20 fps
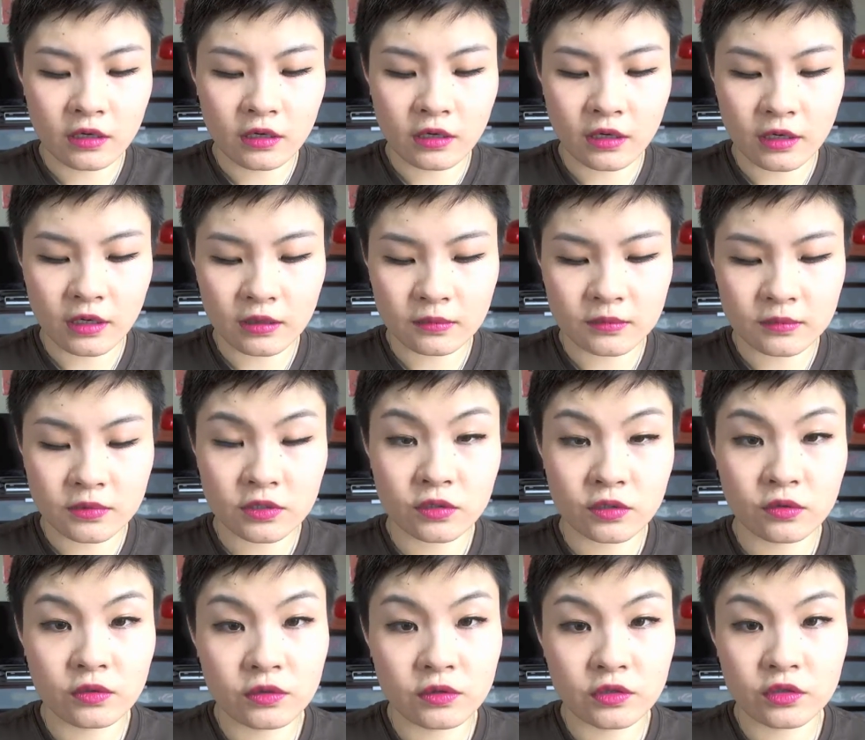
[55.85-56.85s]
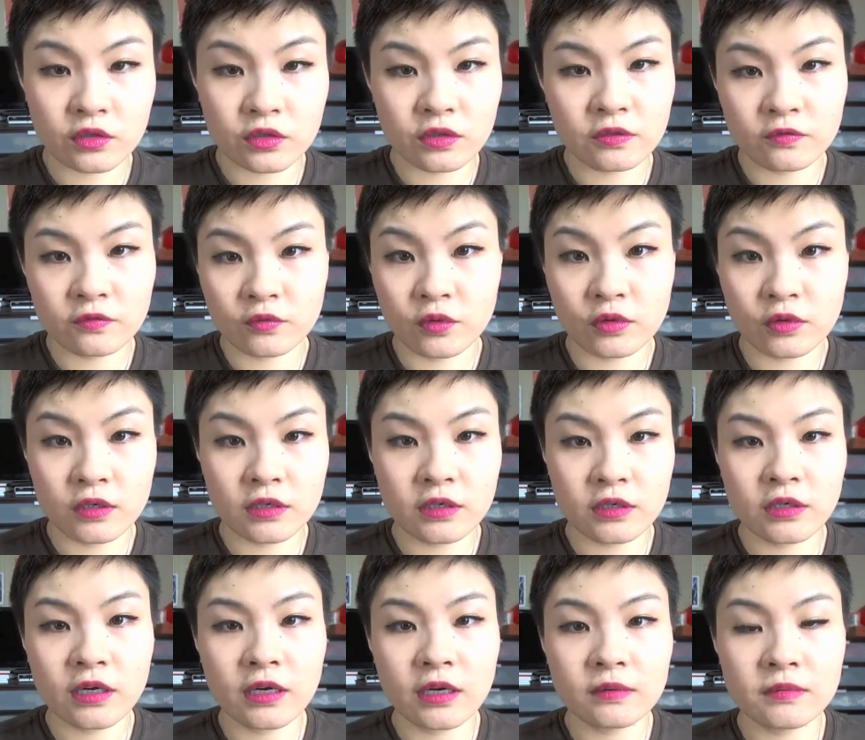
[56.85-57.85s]
Um, so it's good
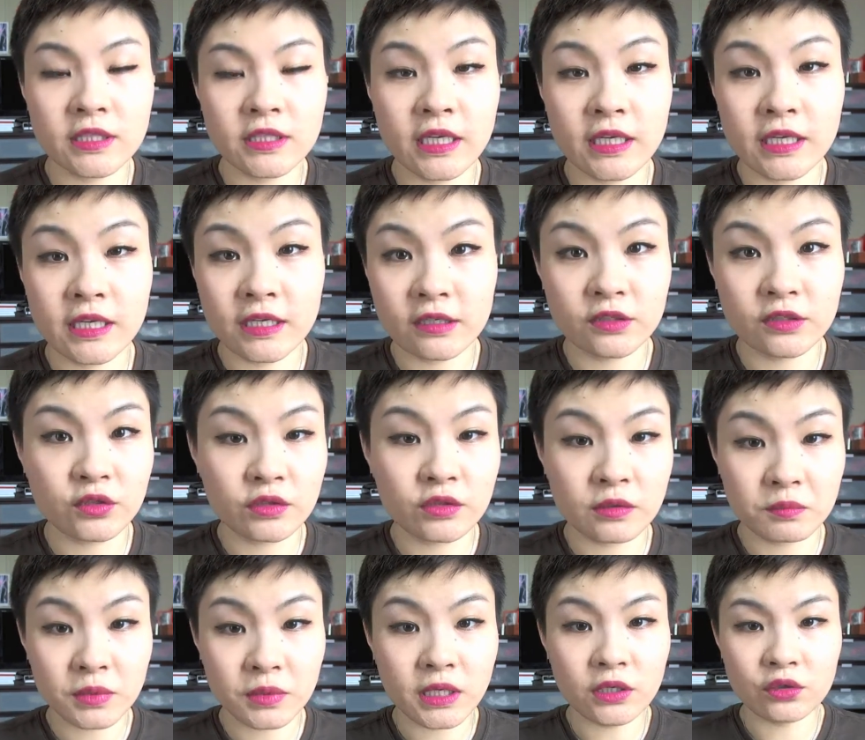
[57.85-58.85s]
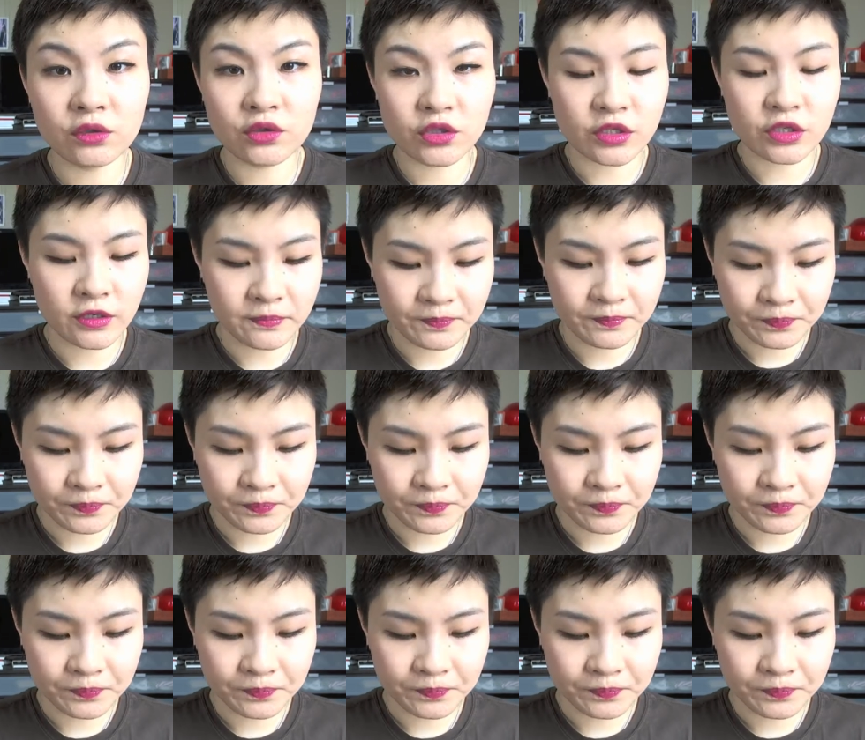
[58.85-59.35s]
for um, taking it to the beach.